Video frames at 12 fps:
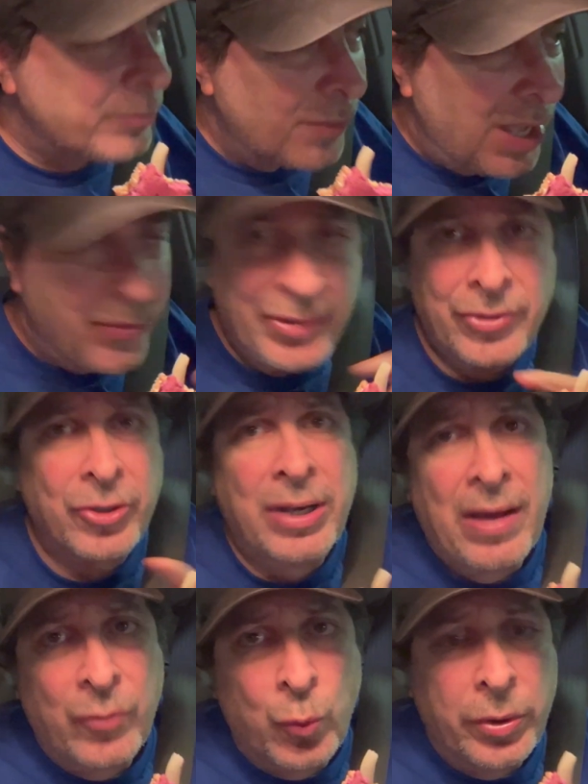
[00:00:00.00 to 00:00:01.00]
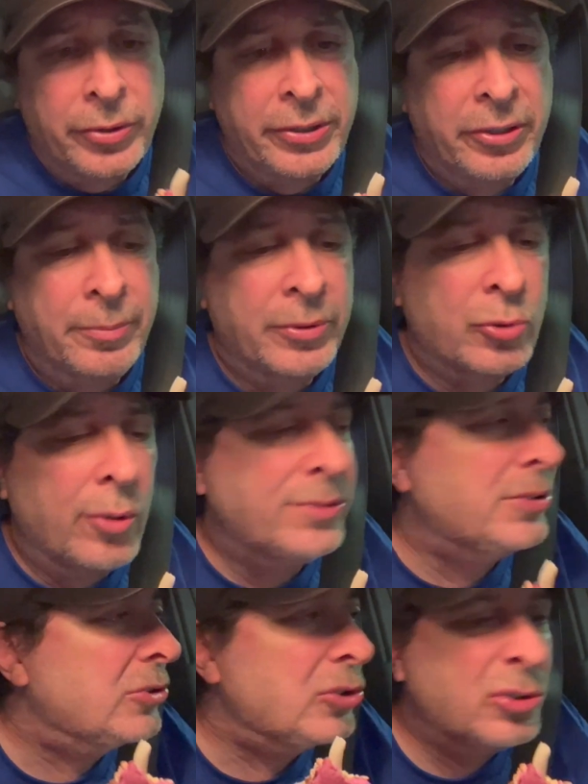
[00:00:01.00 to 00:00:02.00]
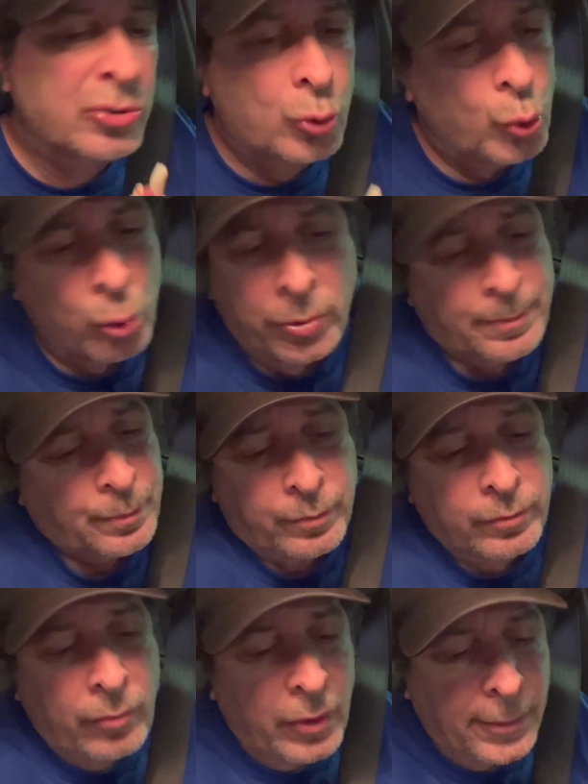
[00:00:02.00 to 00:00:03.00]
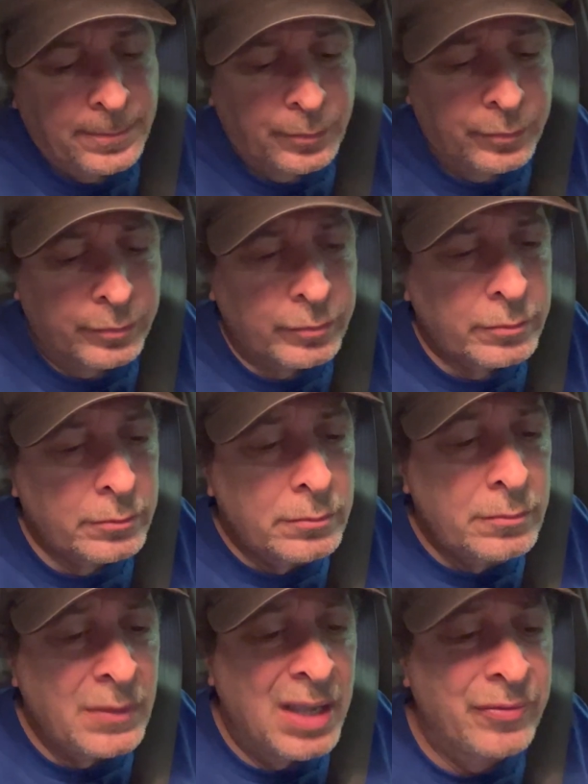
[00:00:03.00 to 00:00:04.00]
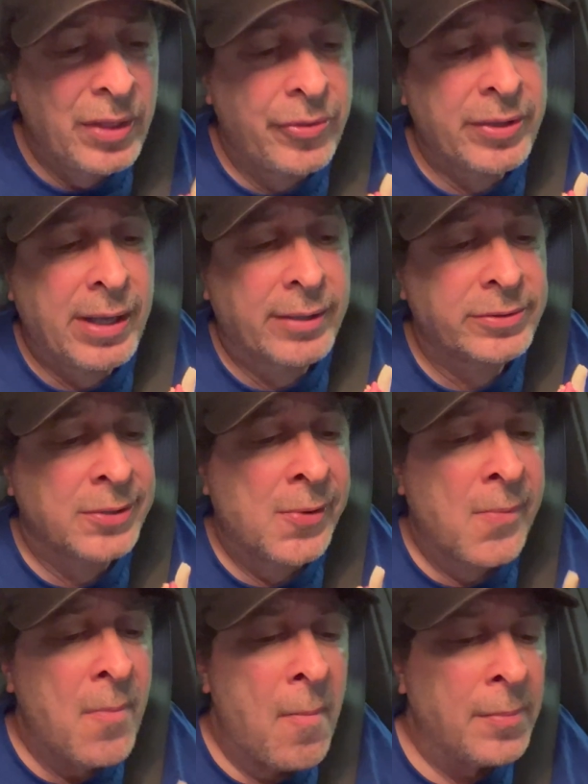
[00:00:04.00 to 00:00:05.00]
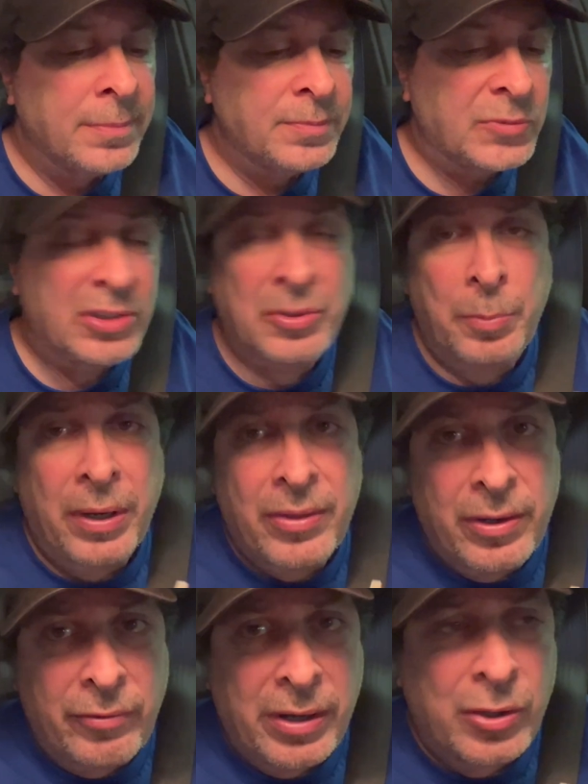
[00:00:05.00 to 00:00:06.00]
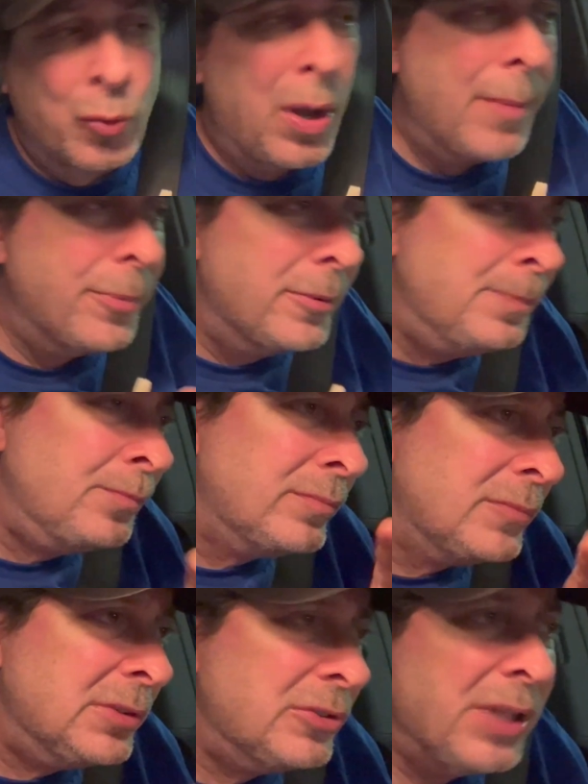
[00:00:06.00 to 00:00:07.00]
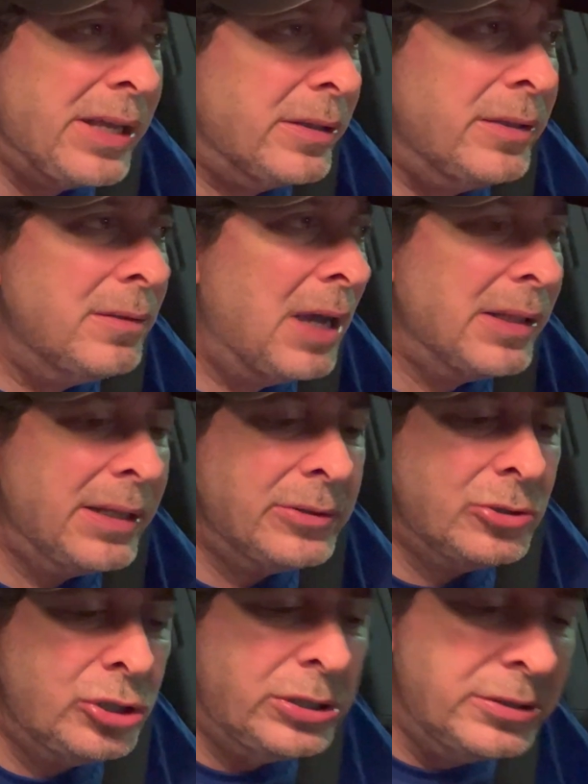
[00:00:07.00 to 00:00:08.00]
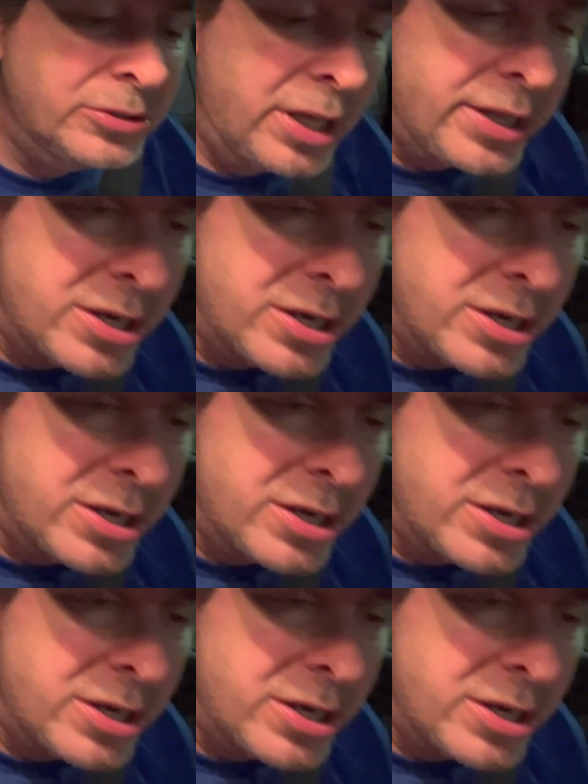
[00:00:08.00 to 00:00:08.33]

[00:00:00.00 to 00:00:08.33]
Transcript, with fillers: I think they're gonna have a winner here because it's just cool, if nothing else. Is it better than a regular Whopper? Slightly, I like the cheese on